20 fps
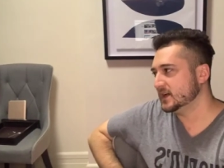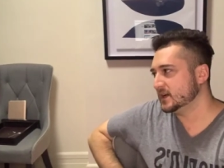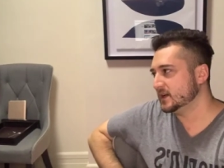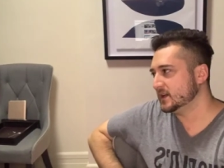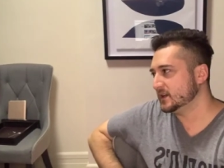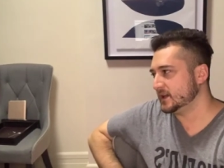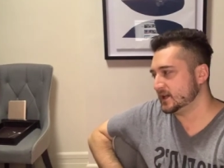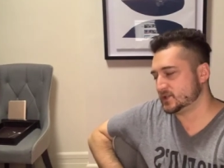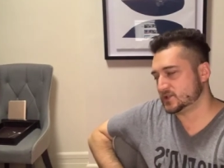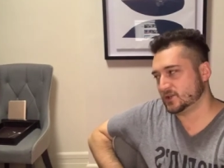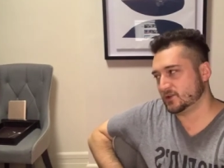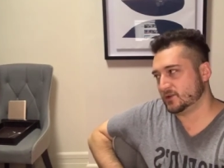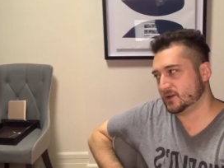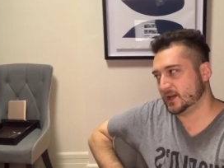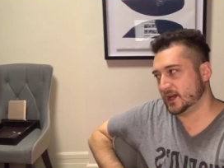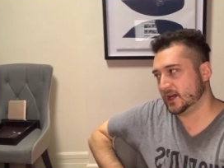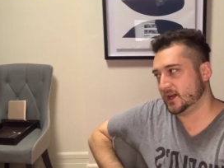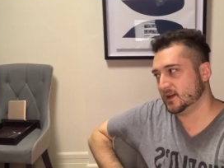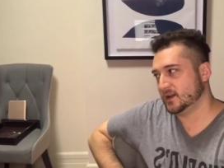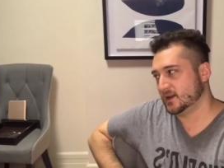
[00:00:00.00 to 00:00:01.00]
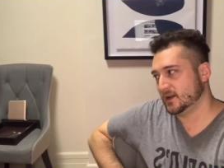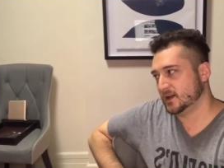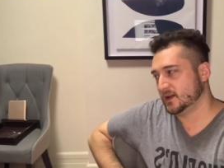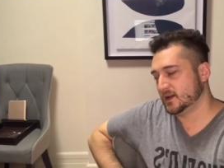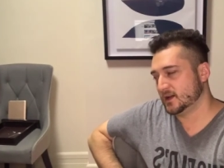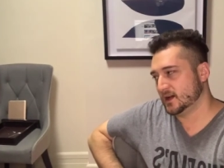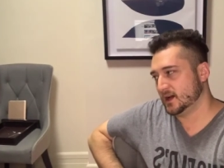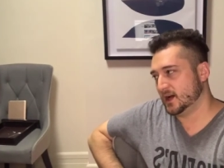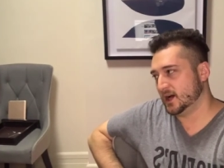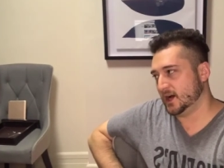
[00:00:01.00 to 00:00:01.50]
that's okay.
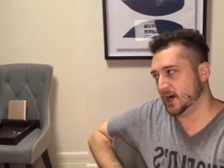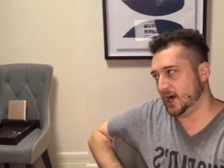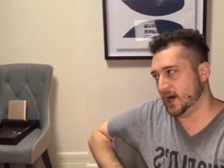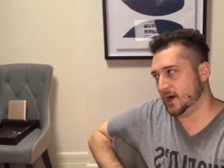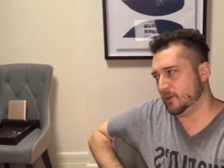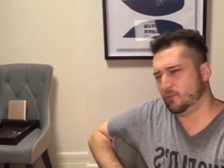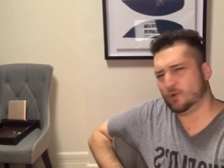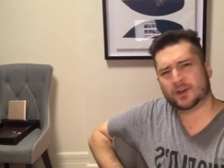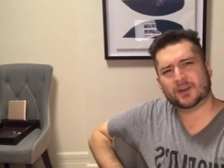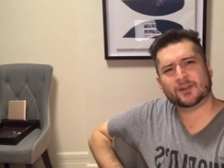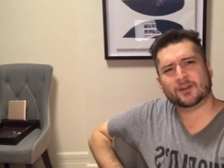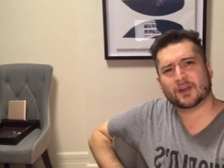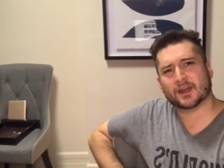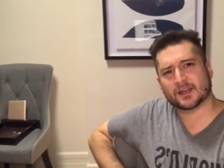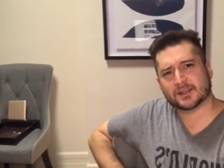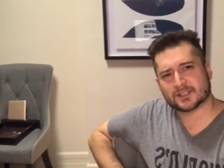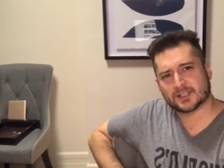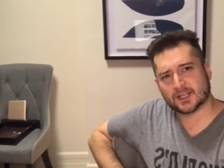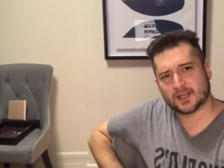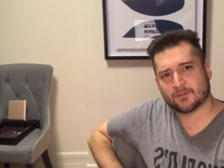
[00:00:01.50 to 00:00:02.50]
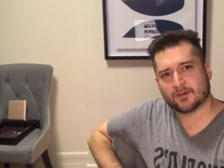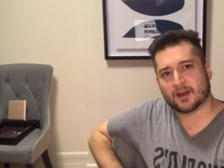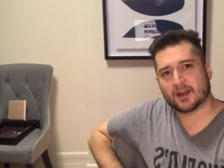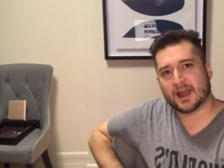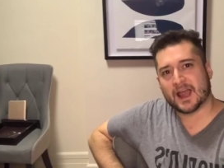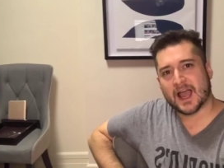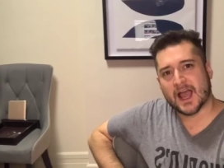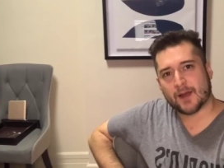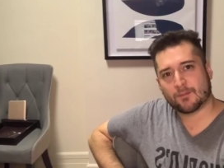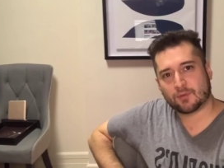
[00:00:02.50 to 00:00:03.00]
Uh, what do you guys think
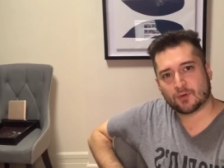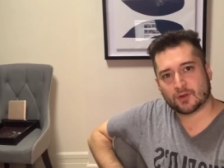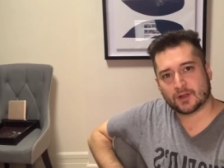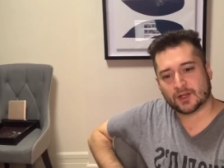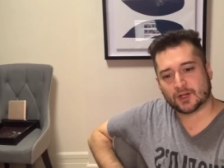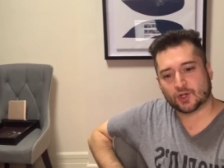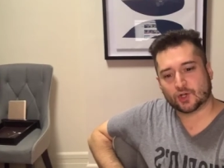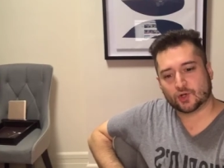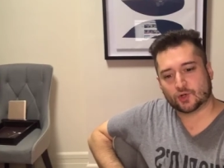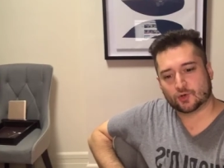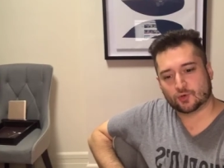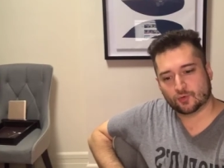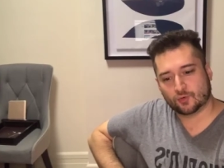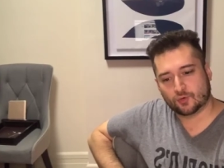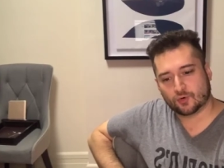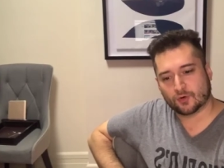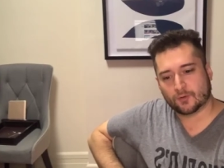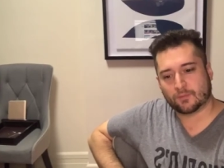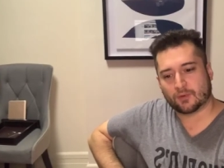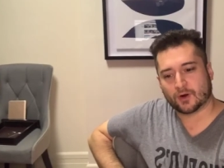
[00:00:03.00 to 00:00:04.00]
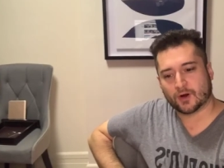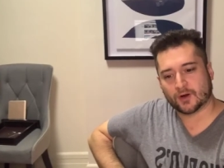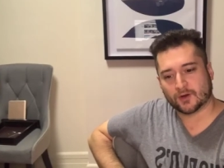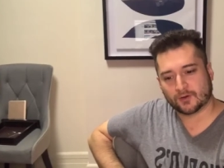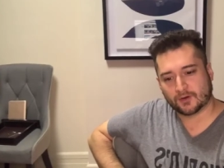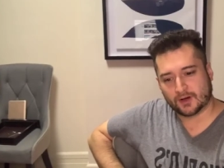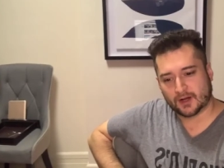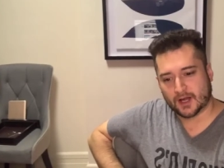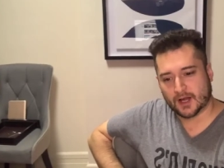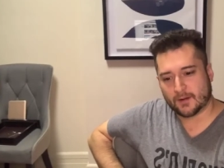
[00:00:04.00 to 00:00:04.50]
about Apple and Google
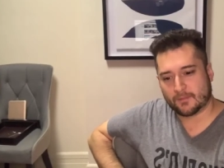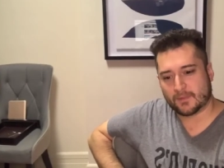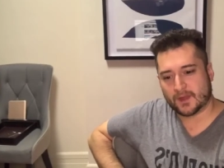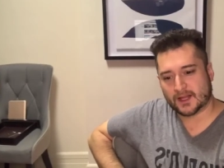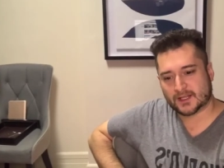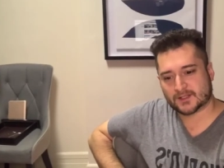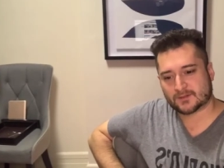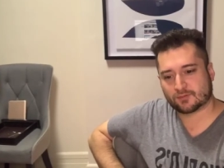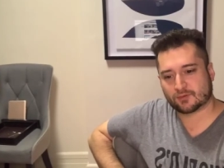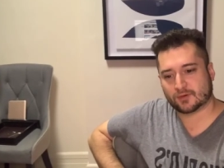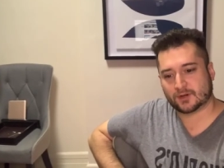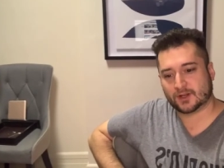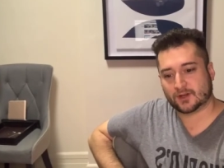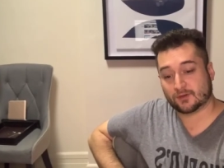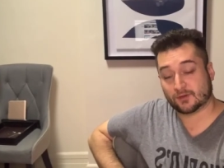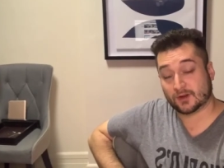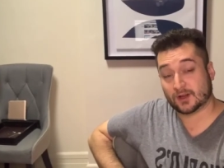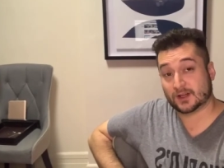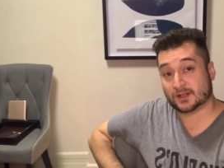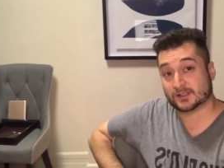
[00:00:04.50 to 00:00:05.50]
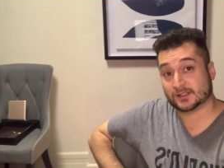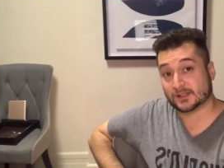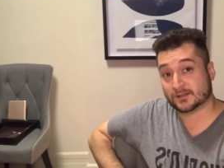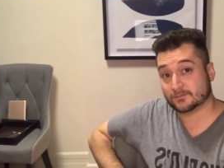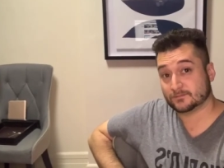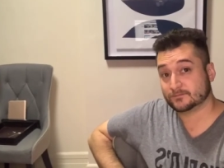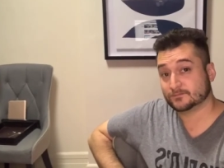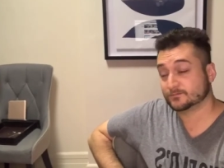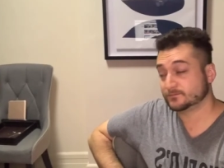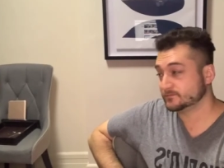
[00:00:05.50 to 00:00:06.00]
partnering up? That's pretty crazy.
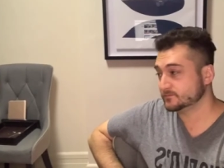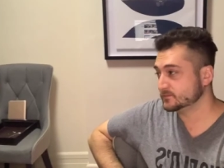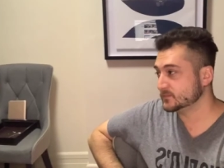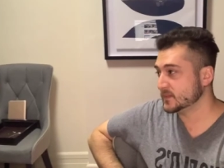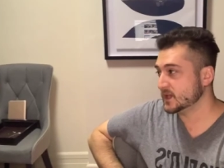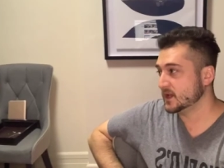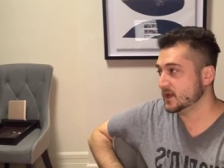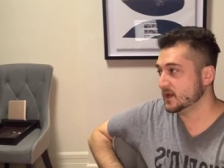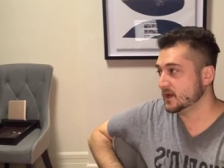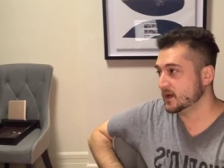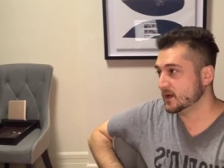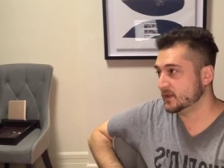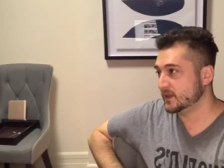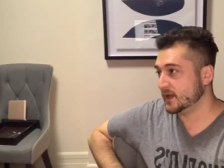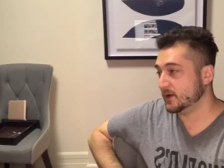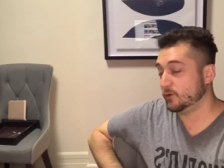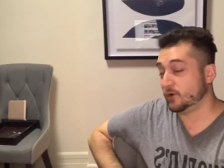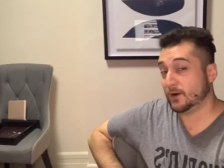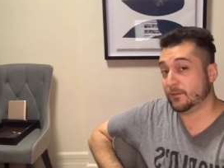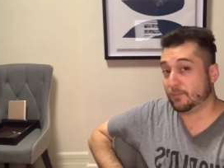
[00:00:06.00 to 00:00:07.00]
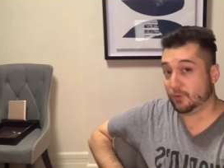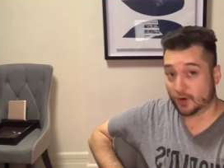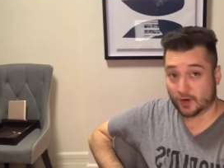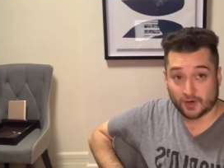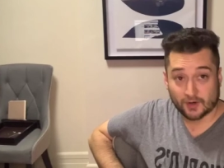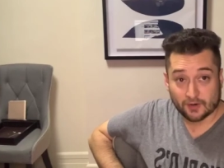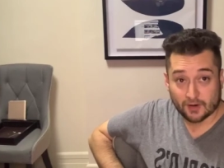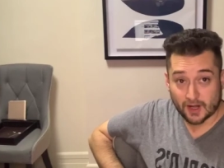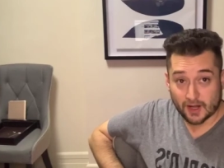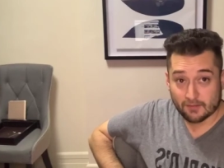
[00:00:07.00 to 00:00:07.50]
They want to
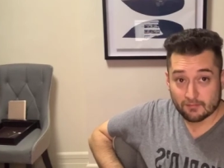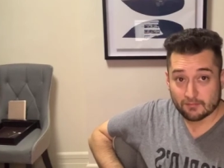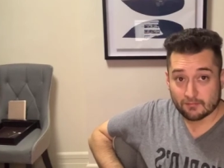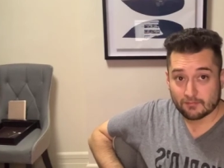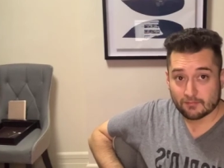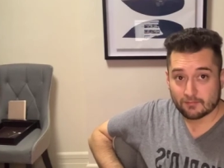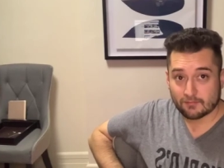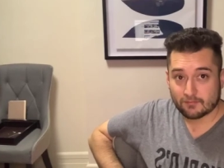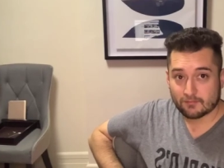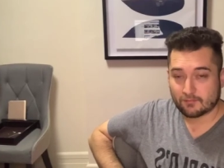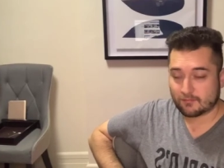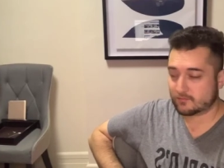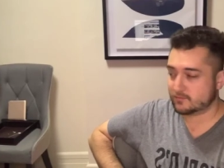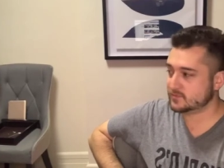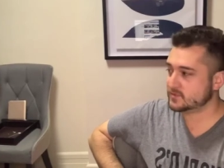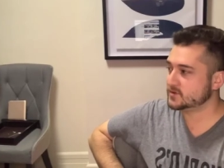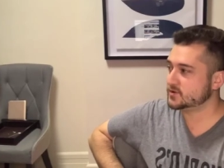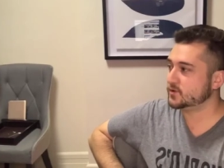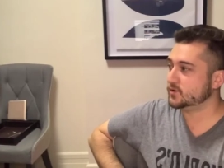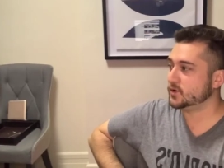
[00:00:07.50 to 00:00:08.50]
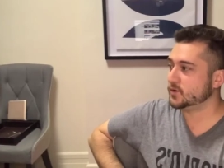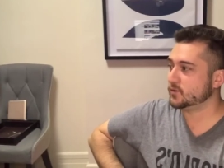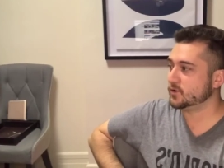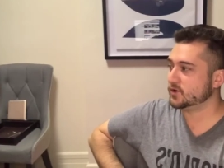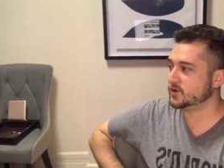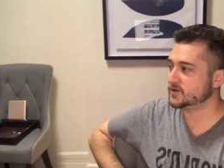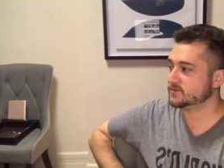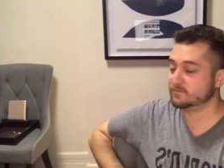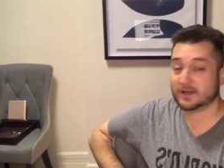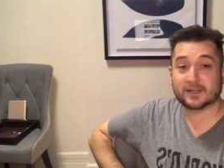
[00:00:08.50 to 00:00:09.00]
partner up, two of the
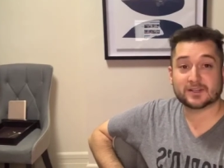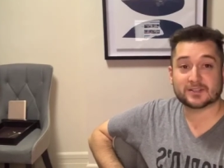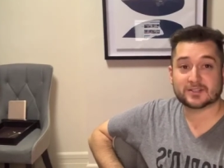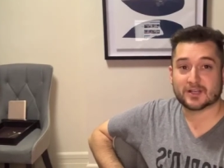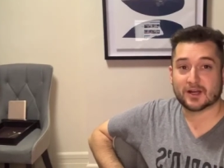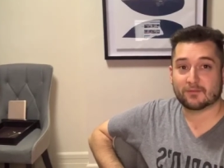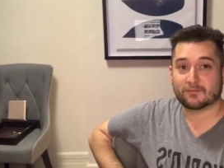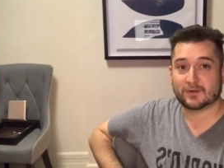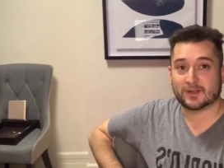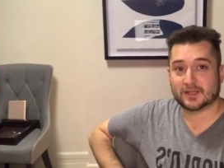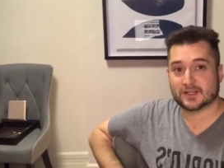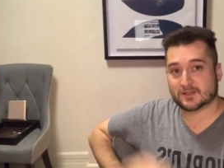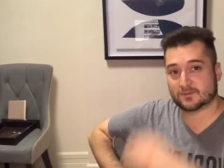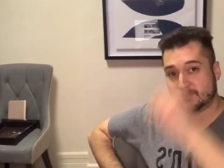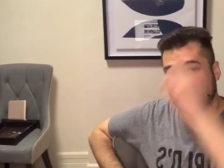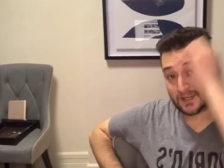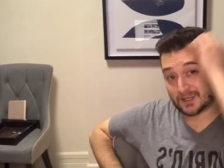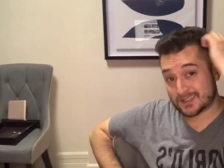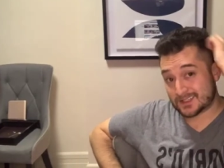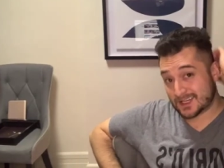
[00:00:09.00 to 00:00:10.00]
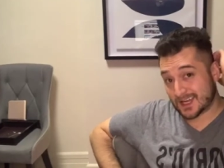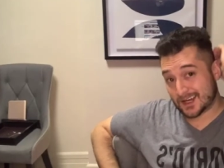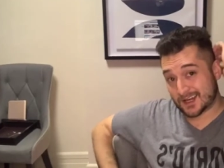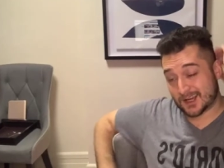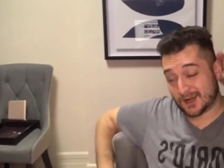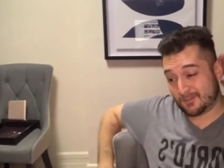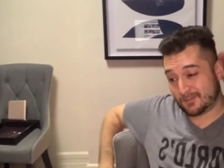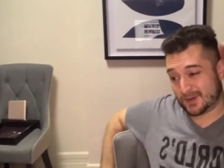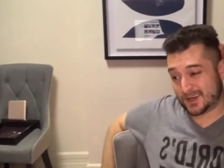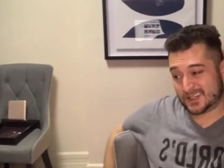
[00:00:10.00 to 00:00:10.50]
world's biggest companies, biggest tech
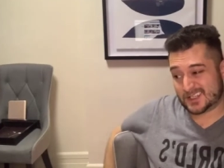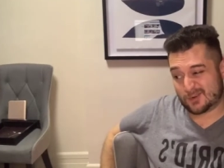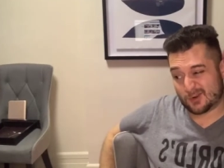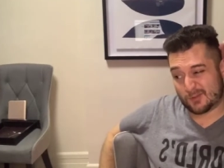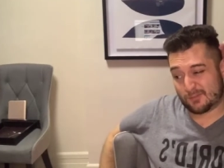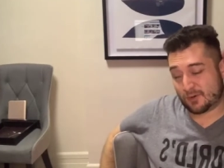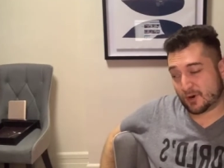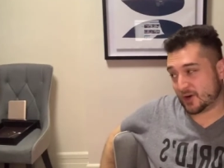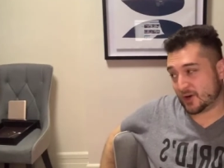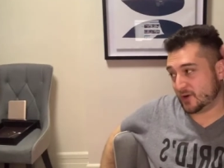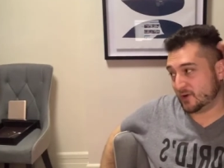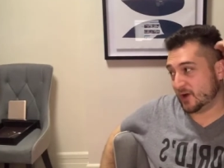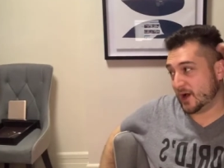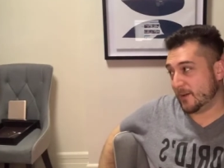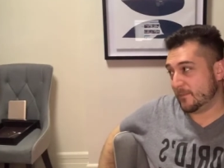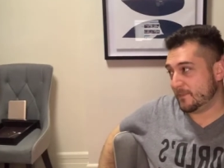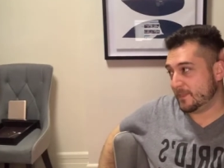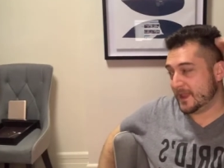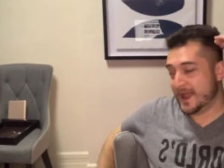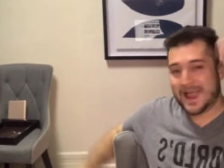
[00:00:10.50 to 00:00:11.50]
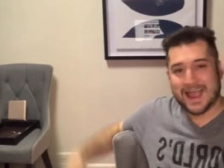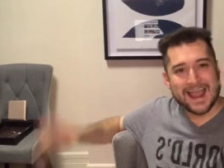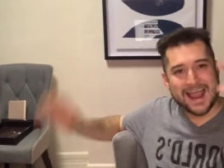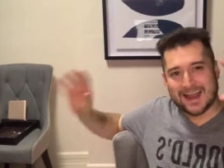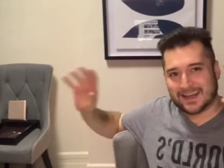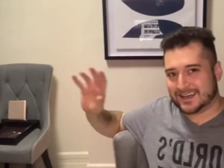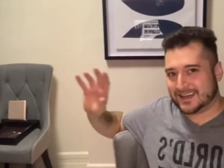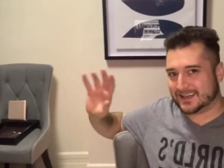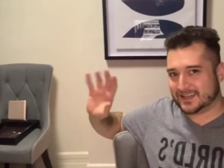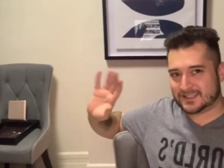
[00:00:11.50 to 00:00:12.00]
companies. They want to partner up
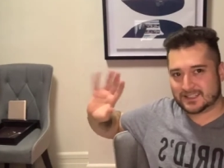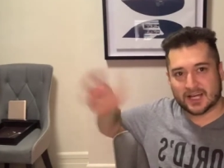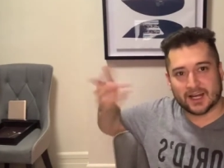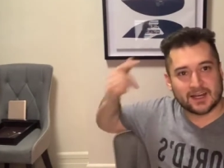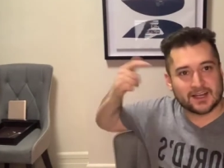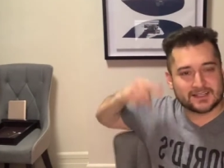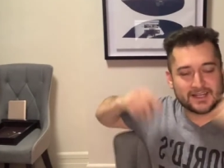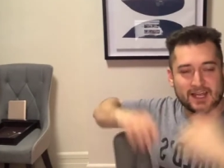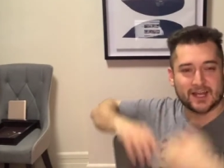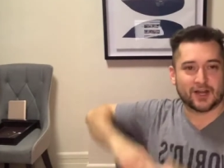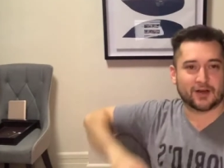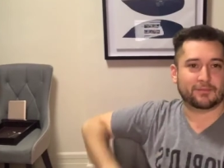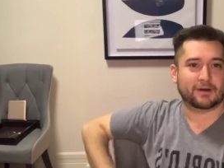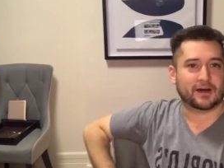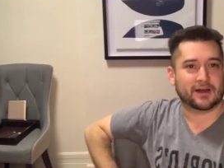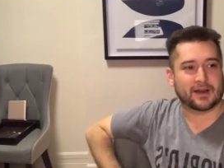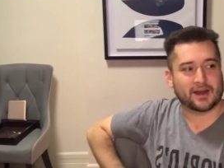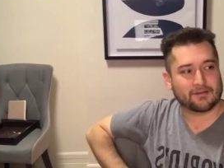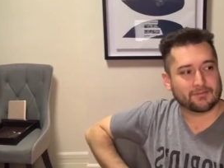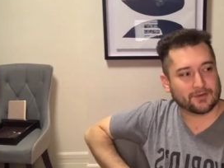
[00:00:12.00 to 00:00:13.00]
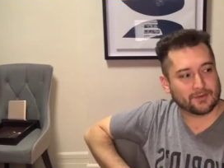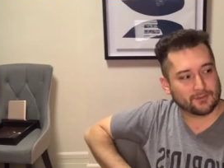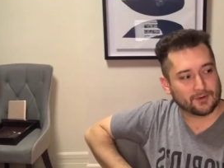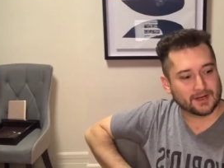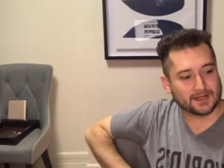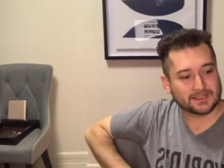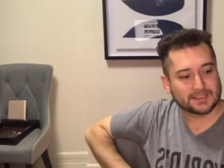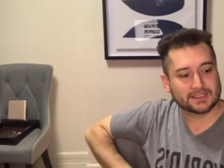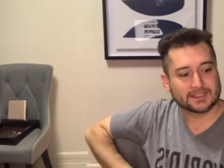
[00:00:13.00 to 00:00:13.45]
and get a ton of data about everyone.